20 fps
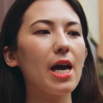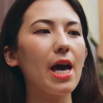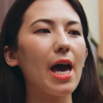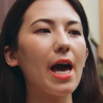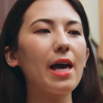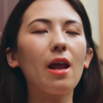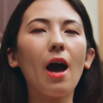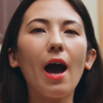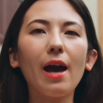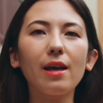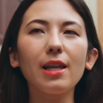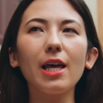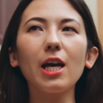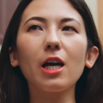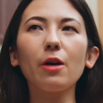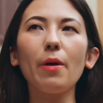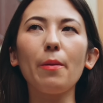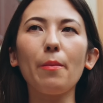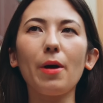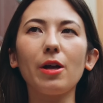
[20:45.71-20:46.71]
And I
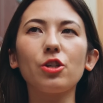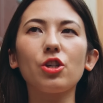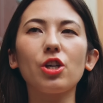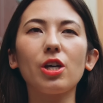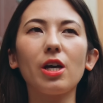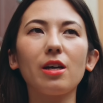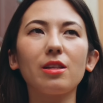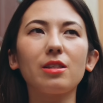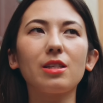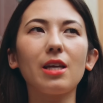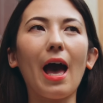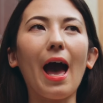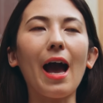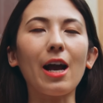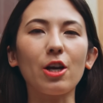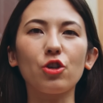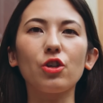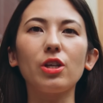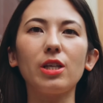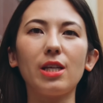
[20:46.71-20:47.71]
like my matcha to
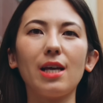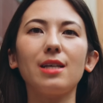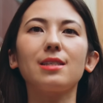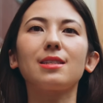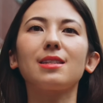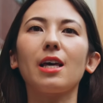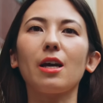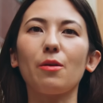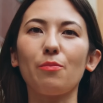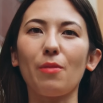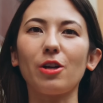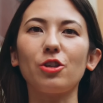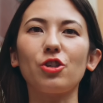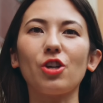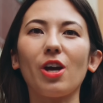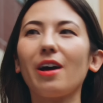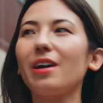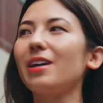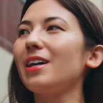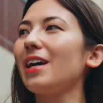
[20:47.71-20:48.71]
actually taste like
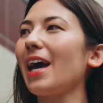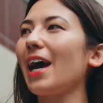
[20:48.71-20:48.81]
matcha